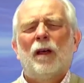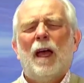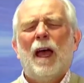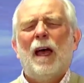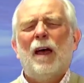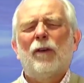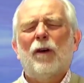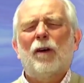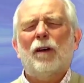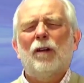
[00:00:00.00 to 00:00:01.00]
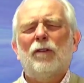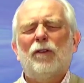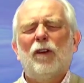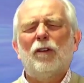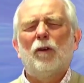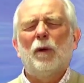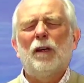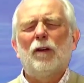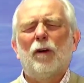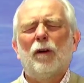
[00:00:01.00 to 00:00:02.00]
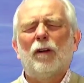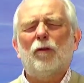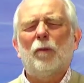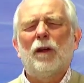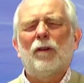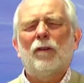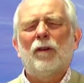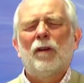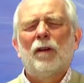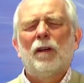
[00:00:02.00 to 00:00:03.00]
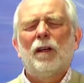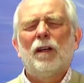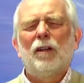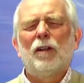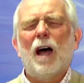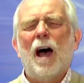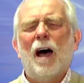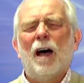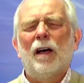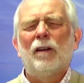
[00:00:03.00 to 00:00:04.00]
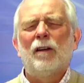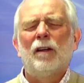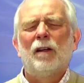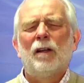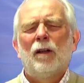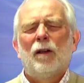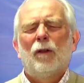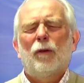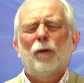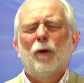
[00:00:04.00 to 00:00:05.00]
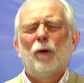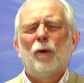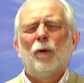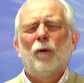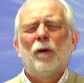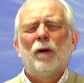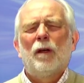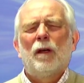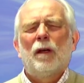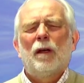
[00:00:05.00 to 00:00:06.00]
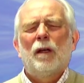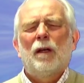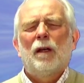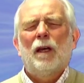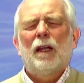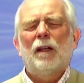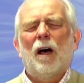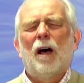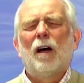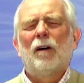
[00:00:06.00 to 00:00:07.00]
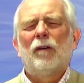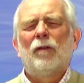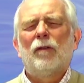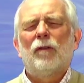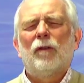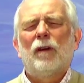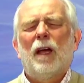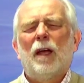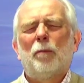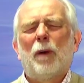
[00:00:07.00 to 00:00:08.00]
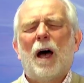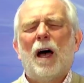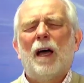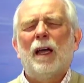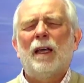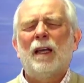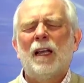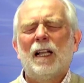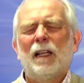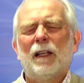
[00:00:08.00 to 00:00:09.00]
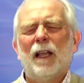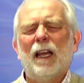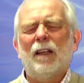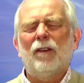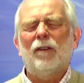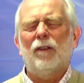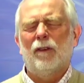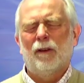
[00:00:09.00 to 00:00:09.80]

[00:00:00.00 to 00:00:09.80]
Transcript: as our continuing nourishment in God, through and of and by light.